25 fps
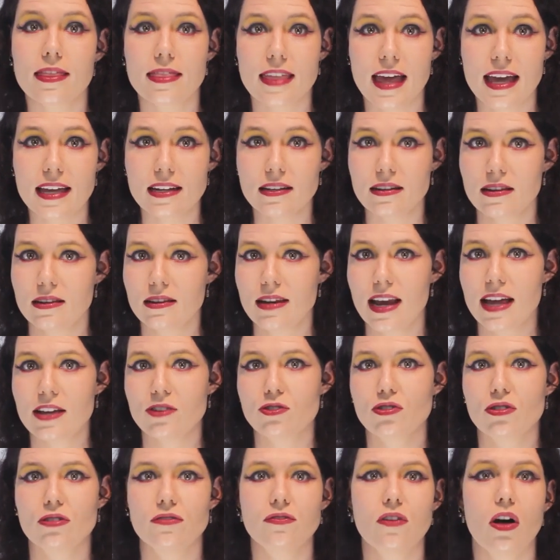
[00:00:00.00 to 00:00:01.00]
Then,
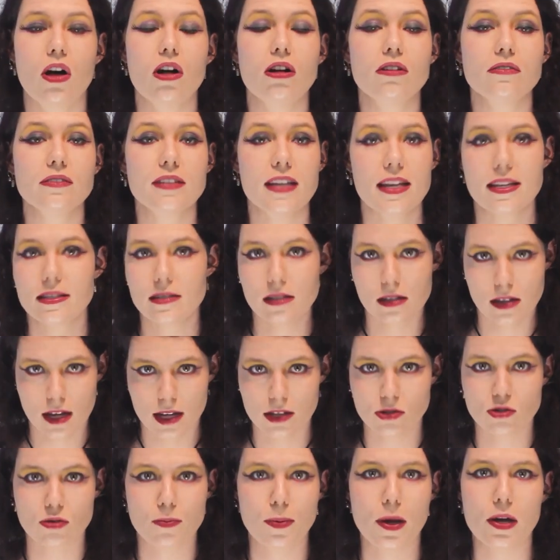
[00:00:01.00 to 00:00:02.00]
nectar evolved as an
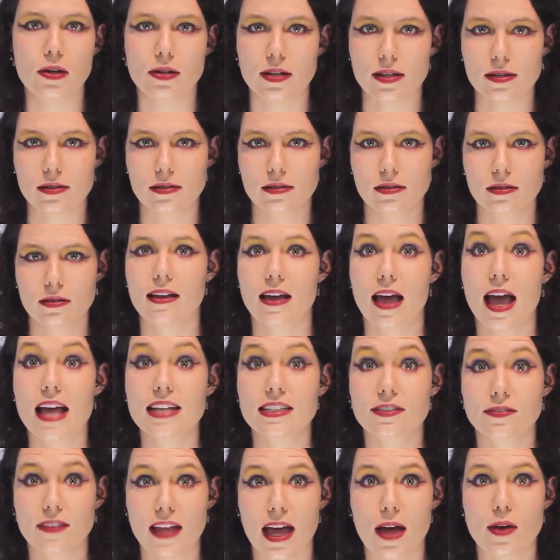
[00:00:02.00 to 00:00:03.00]
extra bonus.
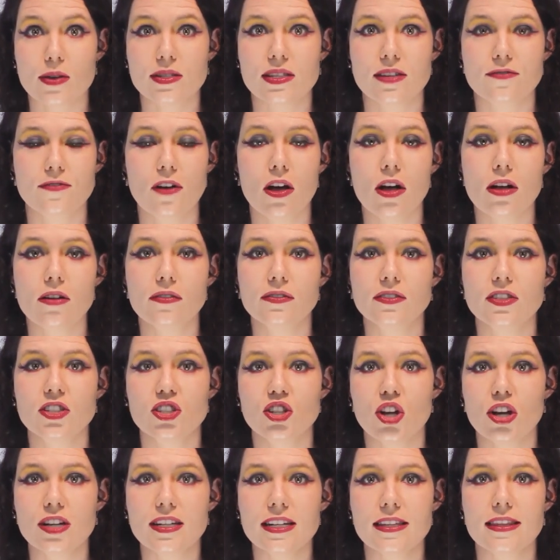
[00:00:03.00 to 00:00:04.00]
As flowers evolved,
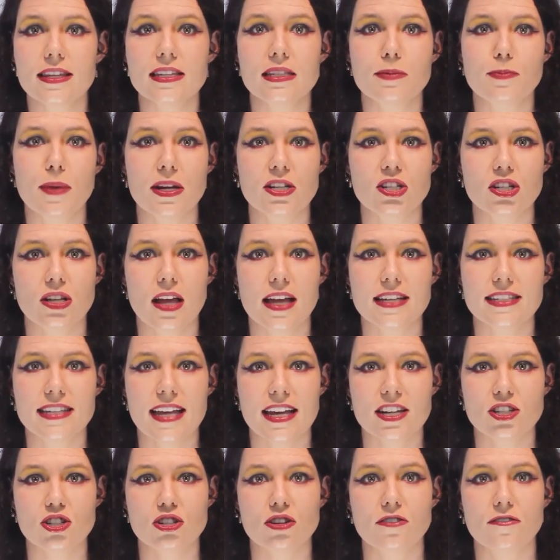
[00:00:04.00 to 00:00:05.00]
so did the
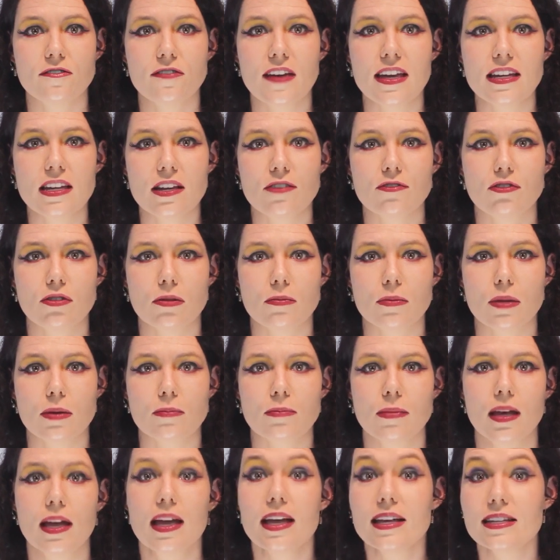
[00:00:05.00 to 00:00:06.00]
specialisation of feeding from
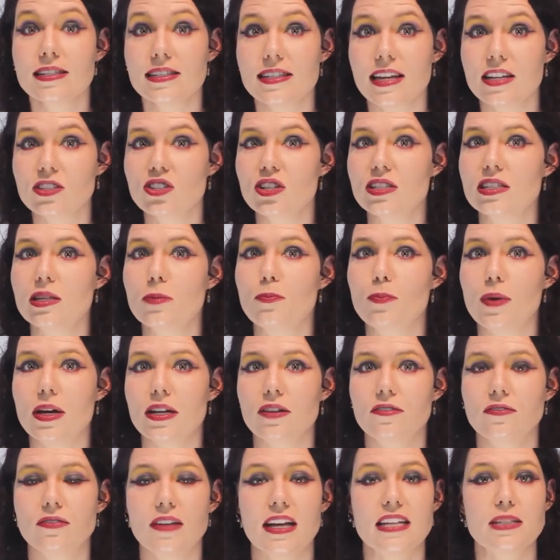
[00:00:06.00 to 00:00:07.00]
them, such as a
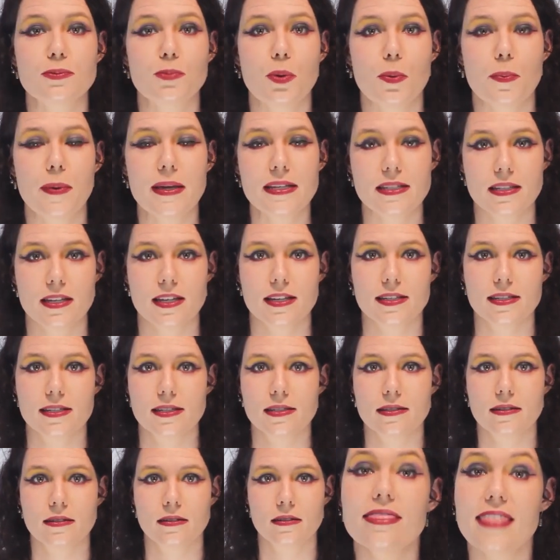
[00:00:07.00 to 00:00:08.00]
butterfly's
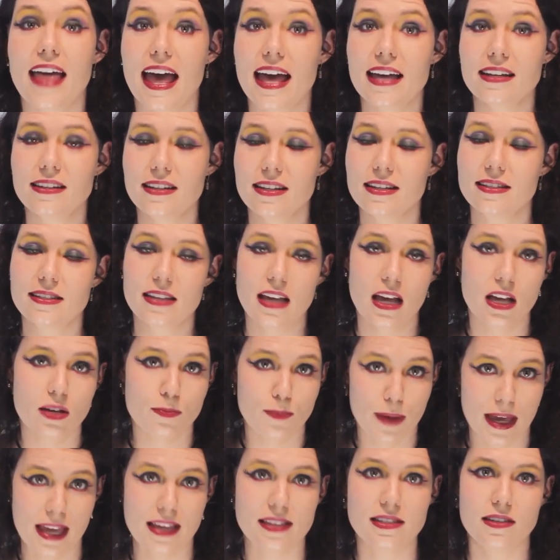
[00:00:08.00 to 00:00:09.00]
proboscis. That is
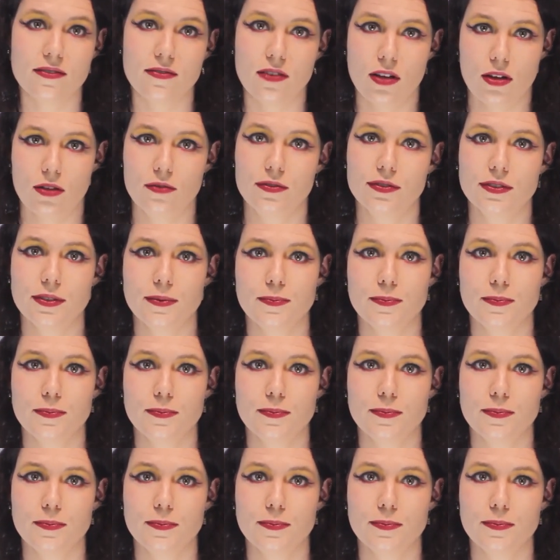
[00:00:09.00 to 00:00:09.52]
how bees evolved.